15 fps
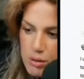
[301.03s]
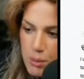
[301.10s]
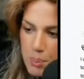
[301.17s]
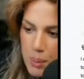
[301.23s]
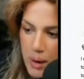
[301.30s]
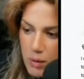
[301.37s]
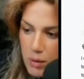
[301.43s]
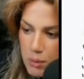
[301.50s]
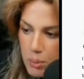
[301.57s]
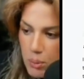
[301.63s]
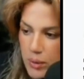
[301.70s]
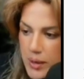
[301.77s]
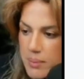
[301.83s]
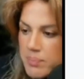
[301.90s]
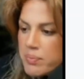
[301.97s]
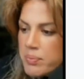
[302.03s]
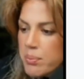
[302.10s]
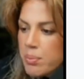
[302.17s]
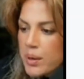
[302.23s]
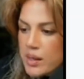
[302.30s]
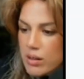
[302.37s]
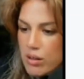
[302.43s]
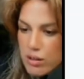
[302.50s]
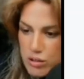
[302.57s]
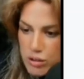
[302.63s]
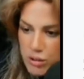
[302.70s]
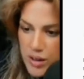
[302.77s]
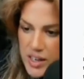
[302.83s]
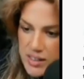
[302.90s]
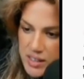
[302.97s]
a PowerPoint, but it looks
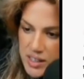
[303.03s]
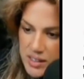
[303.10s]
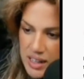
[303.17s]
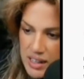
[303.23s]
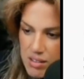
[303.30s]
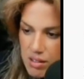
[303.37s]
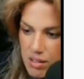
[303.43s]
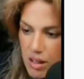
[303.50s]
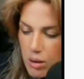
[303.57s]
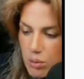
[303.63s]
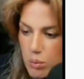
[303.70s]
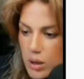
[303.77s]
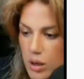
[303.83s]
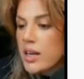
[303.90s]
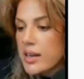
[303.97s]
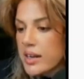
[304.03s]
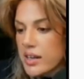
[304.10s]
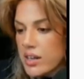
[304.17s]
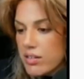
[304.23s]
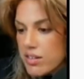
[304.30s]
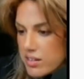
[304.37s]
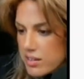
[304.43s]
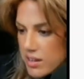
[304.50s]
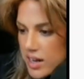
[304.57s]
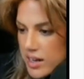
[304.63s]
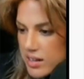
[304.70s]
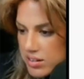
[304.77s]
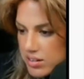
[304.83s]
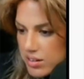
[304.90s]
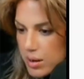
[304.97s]
crazy and that's a lot of work. Can you design
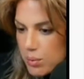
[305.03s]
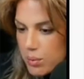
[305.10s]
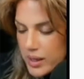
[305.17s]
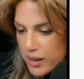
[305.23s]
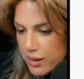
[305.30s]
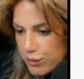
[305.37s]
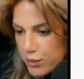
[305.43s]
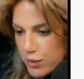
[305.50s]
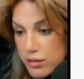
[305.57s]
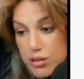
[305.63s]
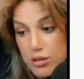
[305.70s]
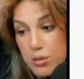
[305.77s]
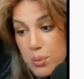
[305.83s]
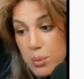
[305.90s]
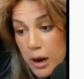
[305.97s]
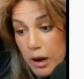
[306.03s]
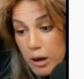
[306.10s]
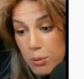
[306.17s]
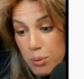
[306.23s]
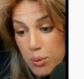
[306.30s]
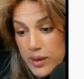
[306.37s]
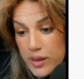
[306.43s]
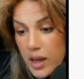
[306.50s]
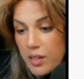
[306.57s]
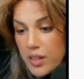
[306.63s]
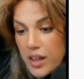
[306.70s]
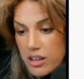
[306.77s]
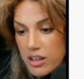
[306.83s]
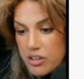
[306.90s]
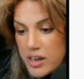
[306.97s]
it so that when it converts to a PowerPoint,
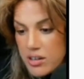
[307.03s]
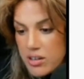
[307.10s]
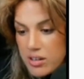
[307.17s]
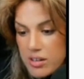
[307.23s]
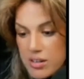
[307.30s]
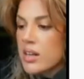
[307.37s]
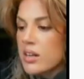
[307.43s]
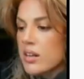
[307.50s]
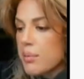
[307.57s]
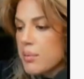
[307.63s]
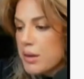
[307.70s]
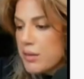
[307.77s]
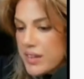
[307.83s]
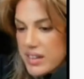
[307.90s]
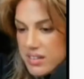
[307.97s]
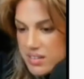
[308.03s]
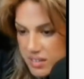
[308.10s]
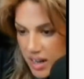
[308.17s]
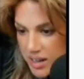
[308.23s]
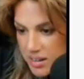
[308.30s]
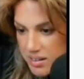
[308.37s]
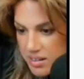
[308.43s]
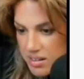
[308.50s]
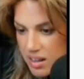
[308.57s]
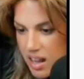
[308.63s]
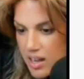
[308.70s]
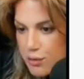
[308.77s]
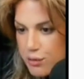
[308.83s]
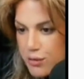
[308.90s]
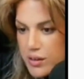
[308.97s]
nothing changes? Let me redesign the
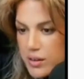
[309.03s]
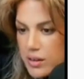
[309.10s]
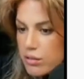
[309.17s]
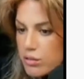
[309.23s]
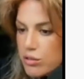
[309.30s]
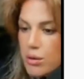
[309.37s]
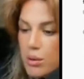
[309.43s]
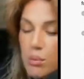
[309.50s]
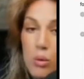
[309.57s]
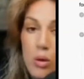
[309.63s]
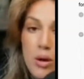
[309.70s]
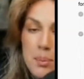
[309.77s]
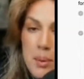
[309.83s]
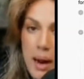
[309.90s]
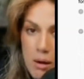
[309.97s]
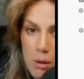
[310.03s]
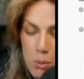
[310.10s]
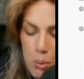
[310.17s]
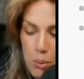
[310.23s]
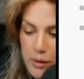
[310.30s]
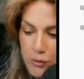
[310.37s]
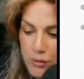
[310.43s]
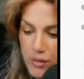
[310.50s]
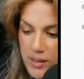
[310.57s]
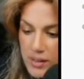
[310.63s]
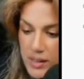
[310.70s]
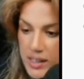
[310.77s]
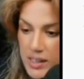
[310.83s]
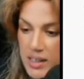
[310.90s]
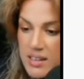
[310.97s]
slides for you to a more PowerPoint
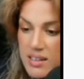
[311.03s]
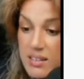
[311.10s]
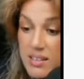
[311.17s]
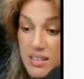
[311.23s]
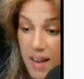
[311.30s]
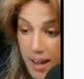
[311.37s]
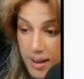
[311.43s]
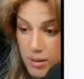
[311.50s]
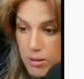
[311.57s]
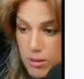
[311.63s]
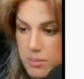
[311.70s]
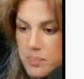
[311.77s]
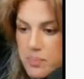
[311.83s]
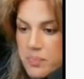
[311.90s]
friendly style.